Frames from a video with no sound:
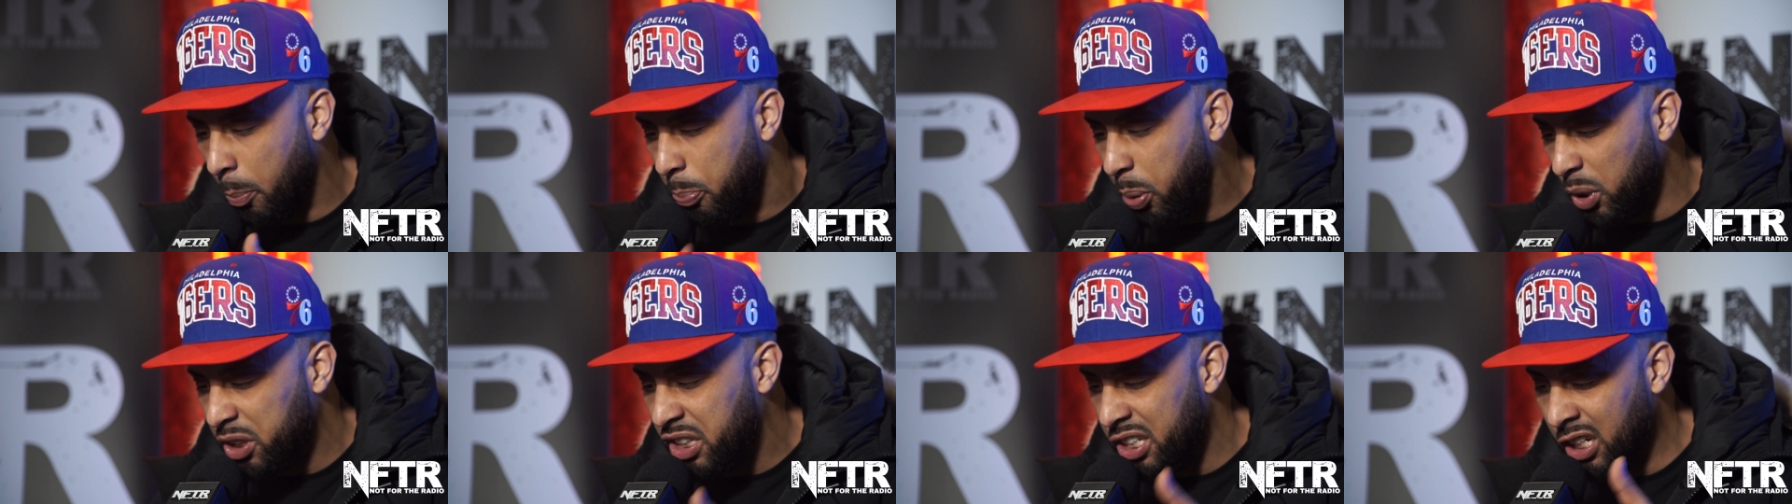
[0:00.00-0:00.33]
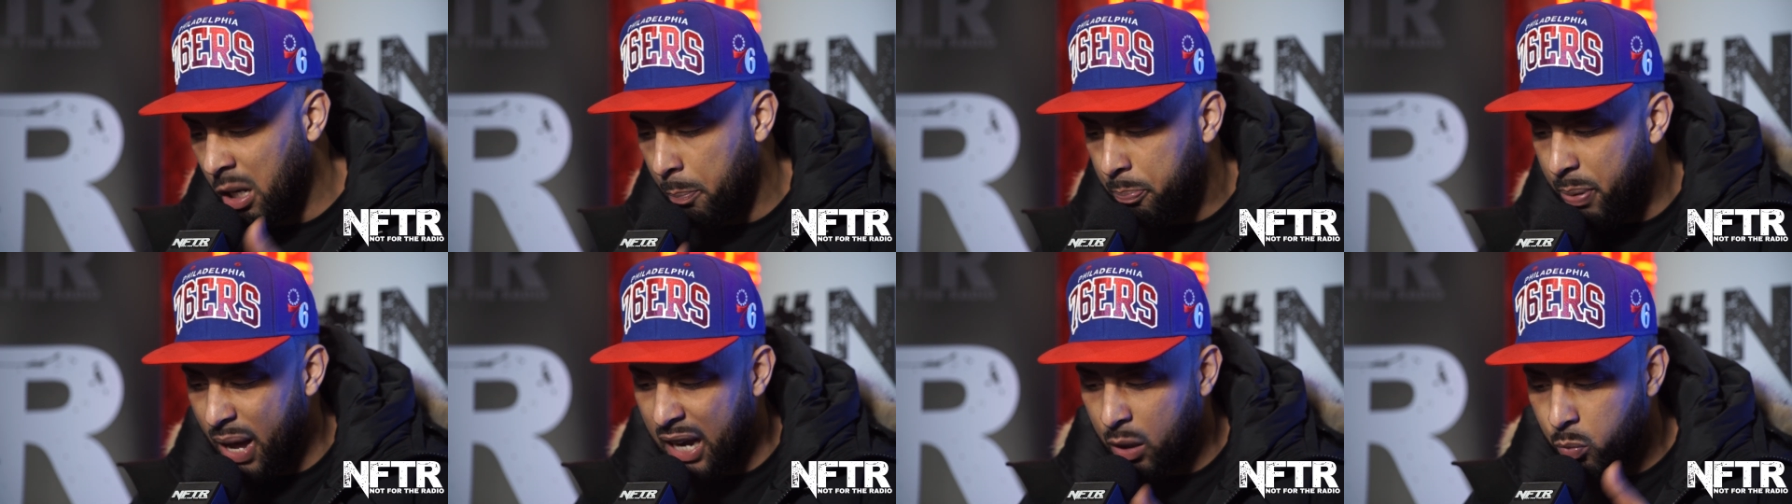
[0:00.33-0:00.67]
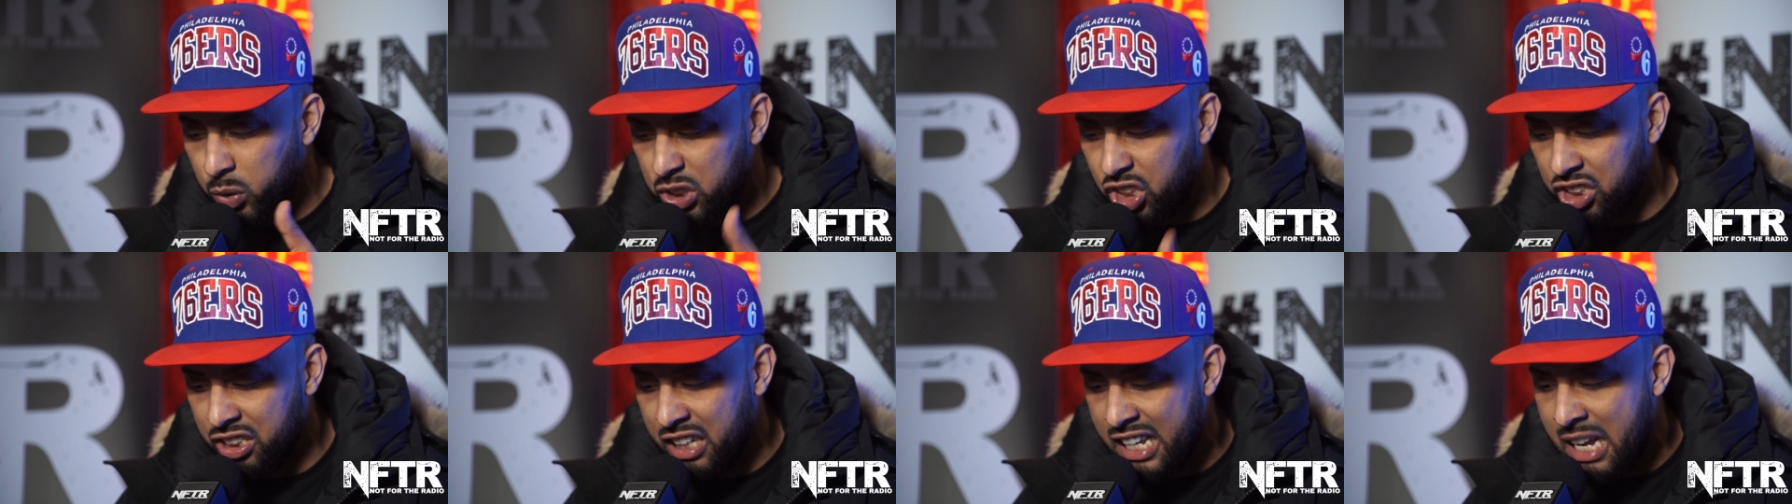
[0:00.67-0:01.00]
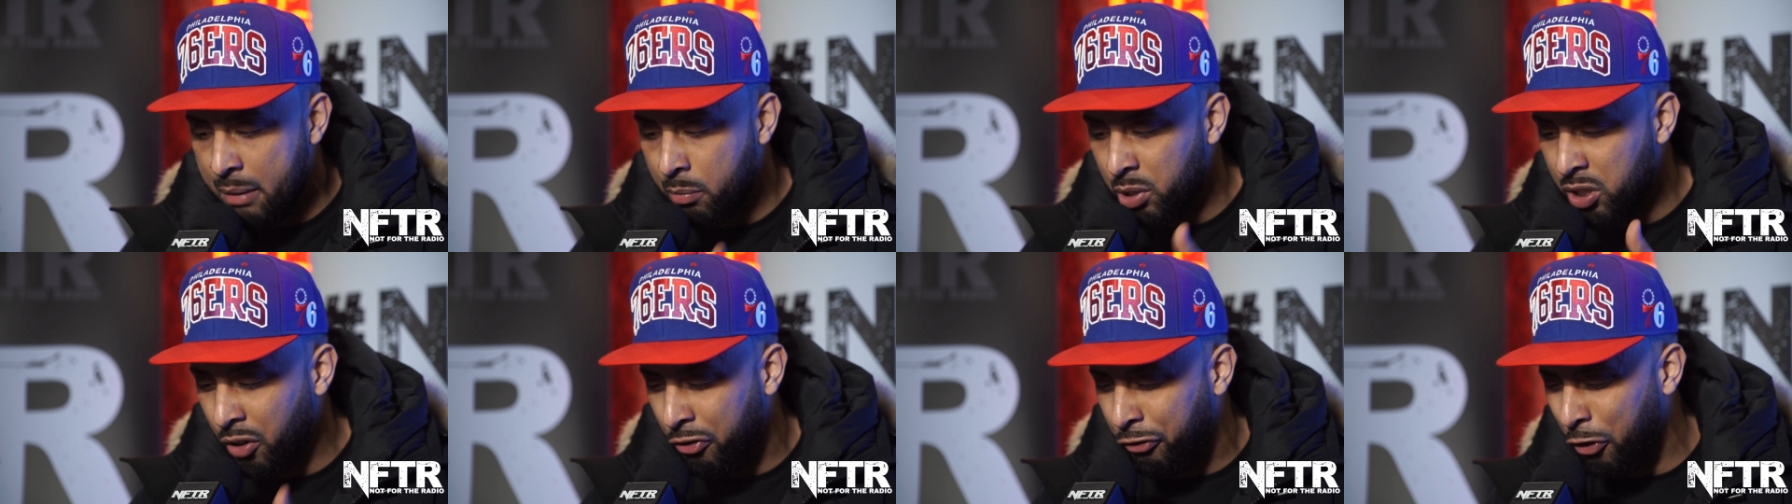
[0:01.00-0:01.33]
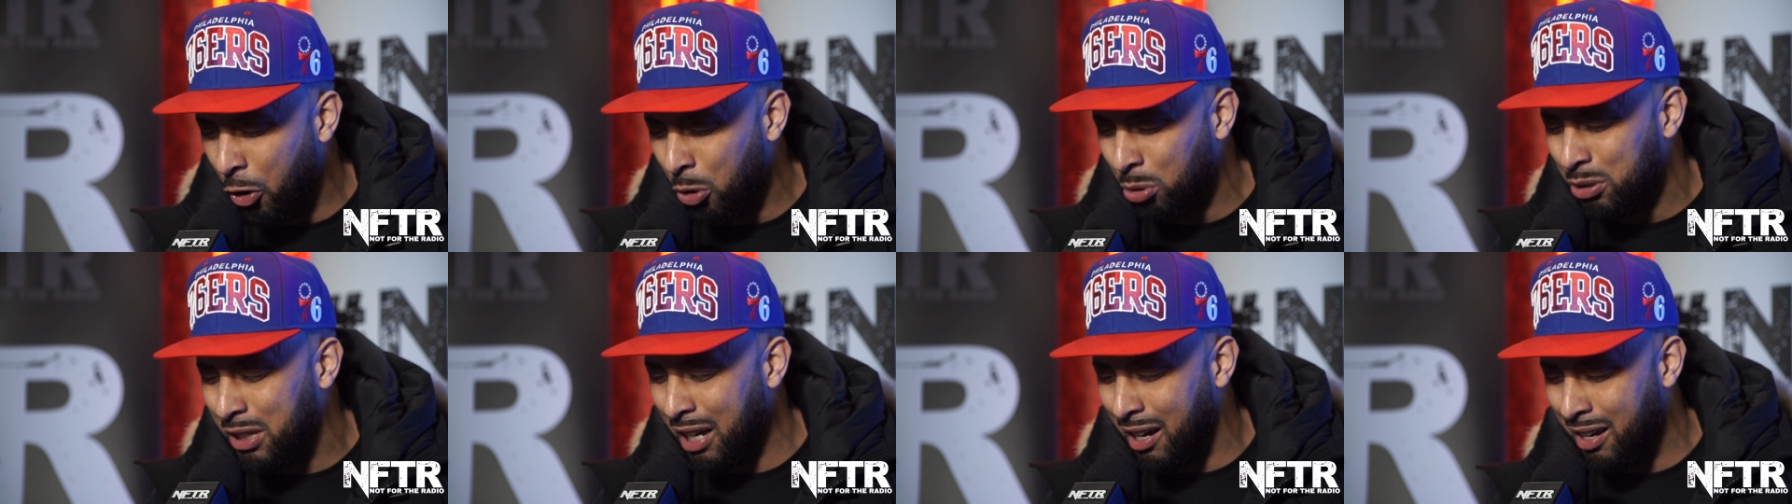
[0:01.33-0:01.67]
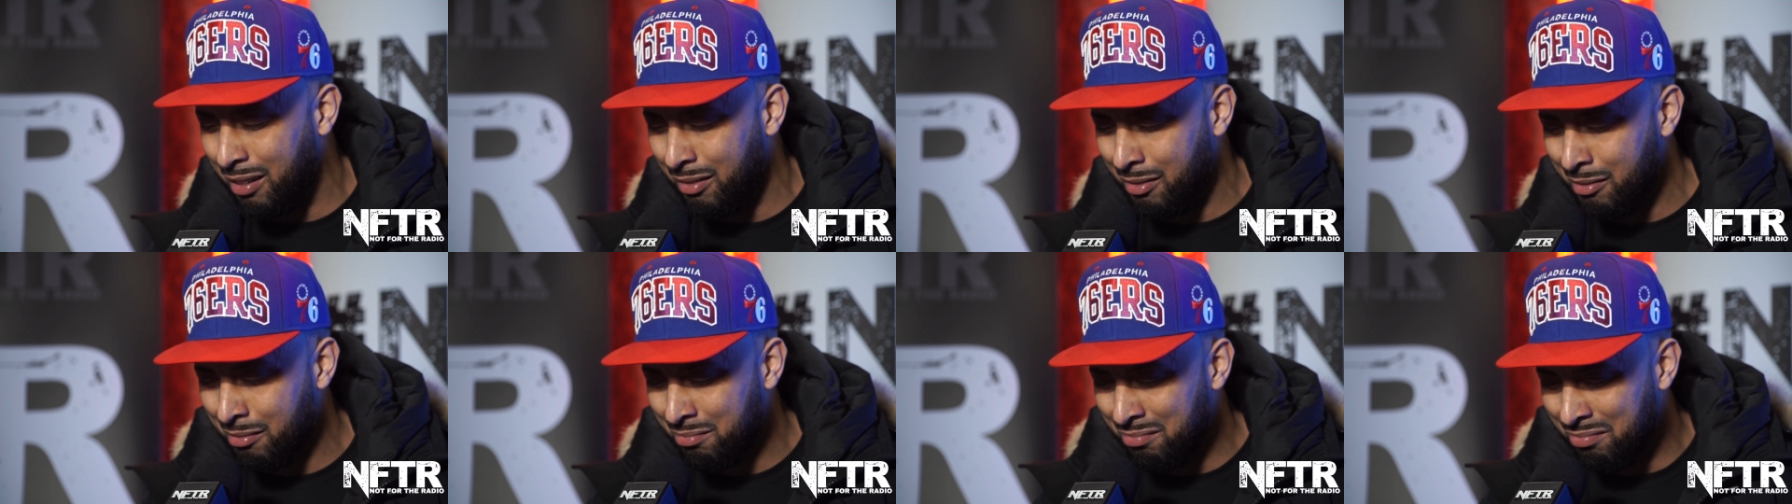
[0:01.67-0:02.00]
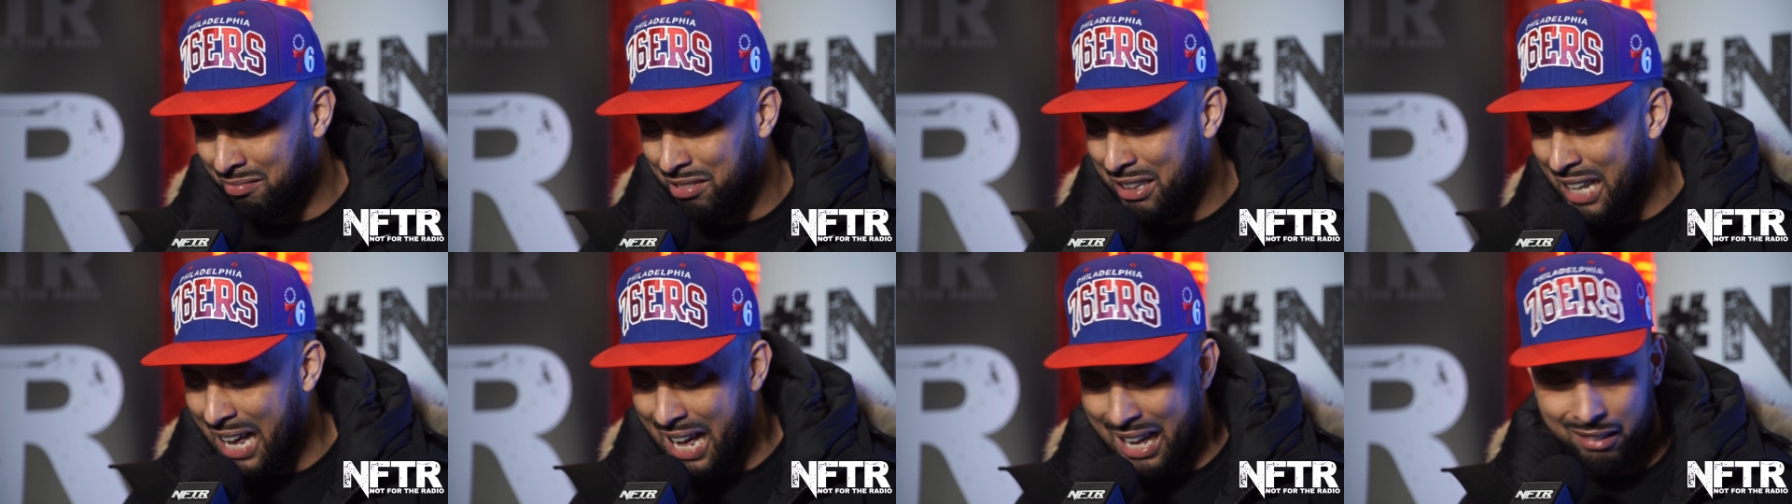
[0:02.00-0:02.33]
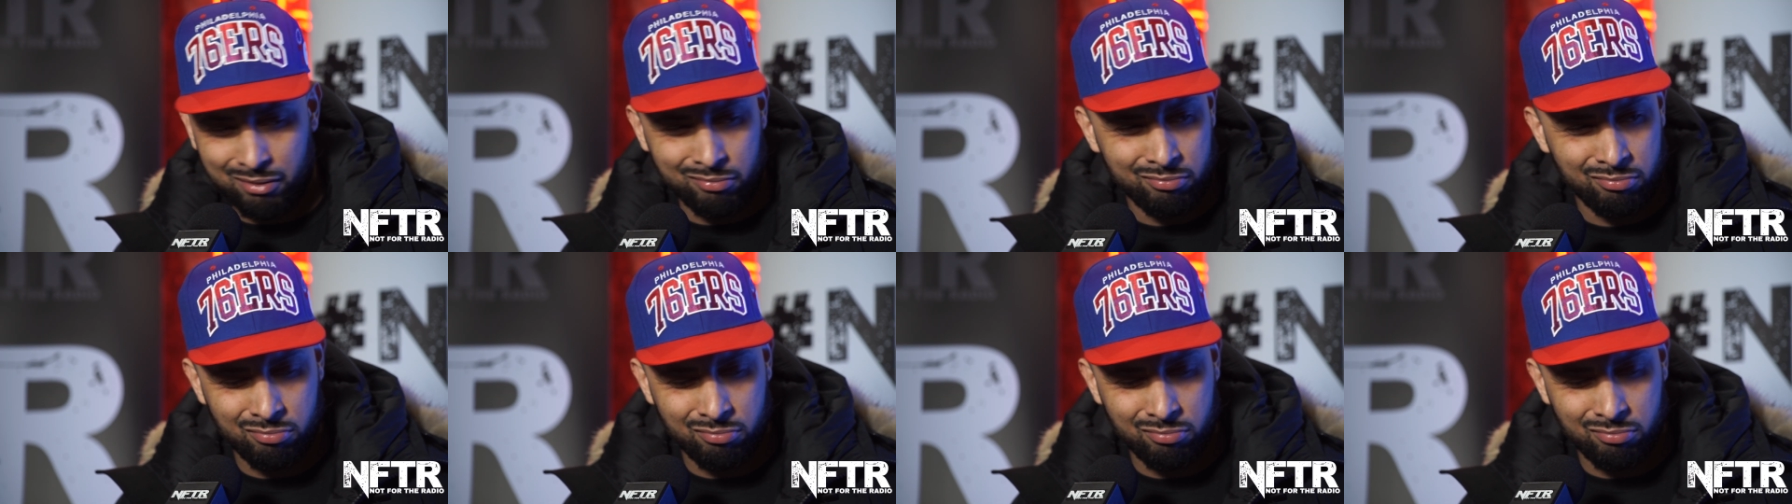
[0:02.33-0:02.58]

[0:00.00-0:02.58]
body in a bag with your name on the folder. Like,